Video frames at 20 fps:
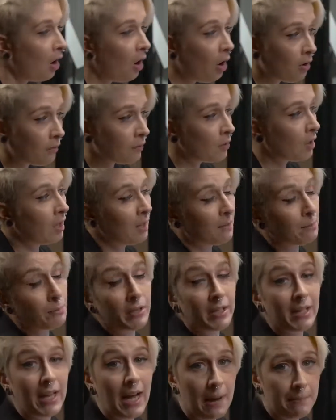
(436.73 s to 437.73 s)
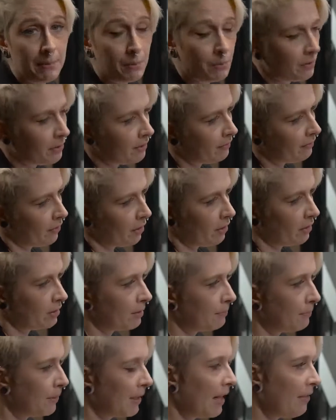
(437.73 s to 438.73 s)
Overall, I'm pretty happy with the verse,
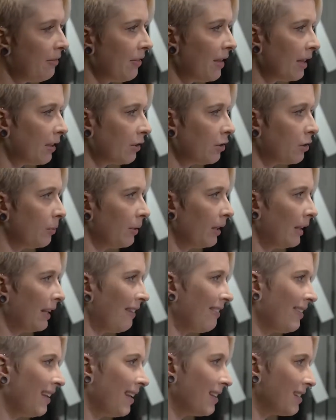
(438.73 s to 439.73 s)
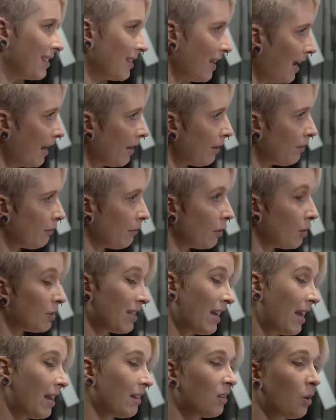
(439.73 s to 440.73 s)
but I think doing the entire verse
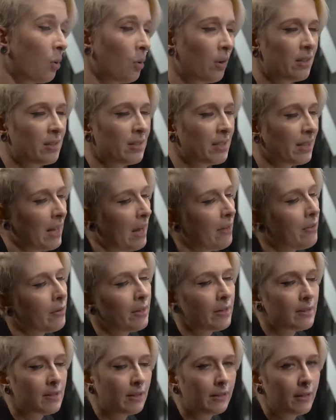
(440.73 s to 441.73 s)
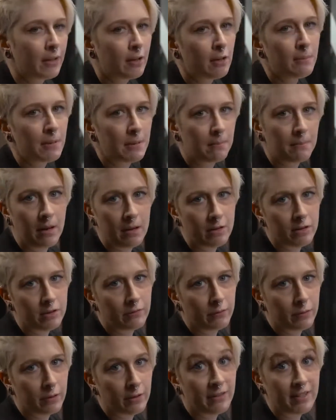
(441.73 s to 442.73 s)
and chorus together is a little bit much
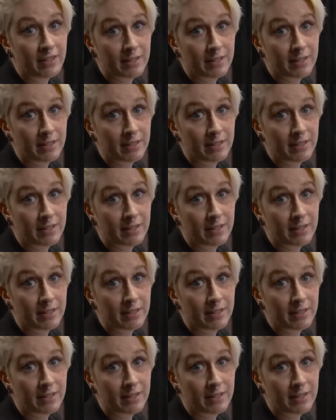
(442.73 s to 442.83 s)
for the